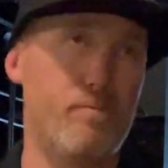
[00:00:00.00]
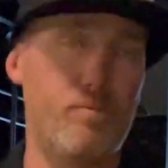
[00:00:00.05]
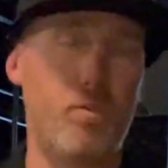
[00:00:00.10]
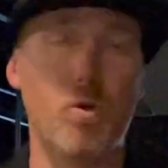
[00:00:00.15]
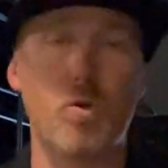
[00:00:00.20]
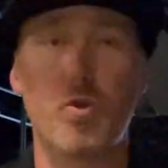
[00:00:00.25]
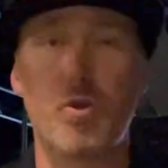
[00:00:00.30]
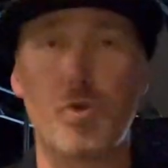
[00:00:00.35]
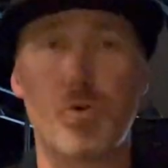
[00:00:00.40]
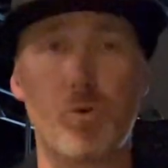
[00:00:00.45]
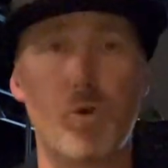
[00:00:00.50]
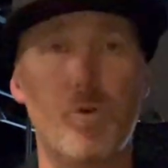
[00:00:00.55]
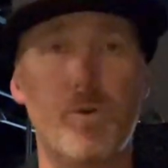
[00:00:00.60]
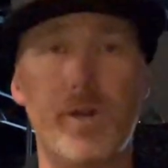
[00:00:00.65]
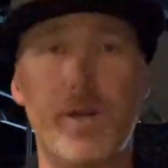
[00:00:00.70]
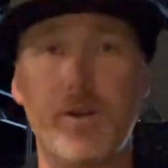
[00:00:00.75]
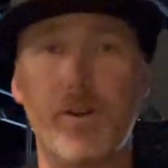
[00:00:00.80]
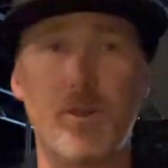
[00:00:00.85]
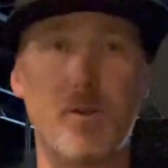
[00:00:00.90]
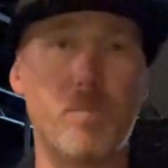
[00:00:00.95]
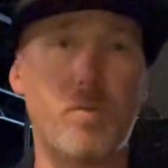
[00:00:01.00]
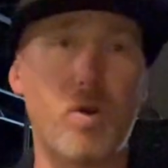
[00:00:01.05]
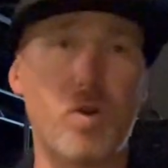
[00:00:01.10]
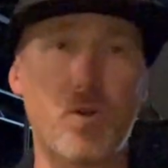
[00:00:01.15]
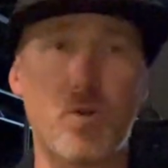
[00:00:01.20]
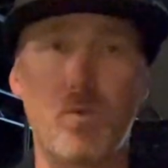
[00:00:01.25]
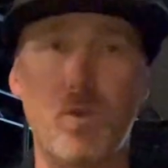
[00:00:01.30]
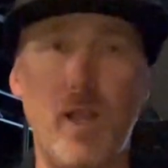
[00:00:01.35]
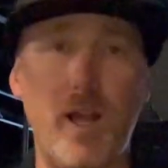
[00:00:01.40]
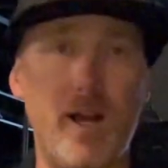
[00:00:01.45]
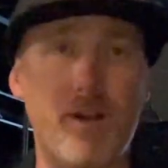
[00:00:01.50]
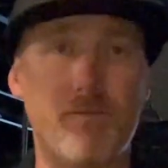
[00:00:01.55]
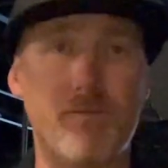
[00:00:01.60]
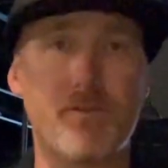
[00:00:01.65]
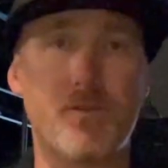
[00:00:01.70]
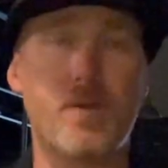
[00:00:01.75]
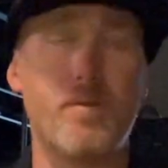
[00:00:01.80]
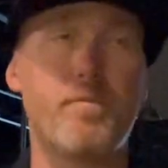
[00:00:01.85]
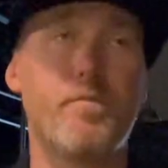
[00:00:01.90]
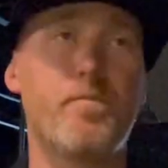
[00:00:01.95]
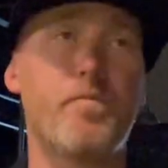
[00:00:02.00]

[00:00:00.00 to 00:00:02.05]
Drew it into the bunker left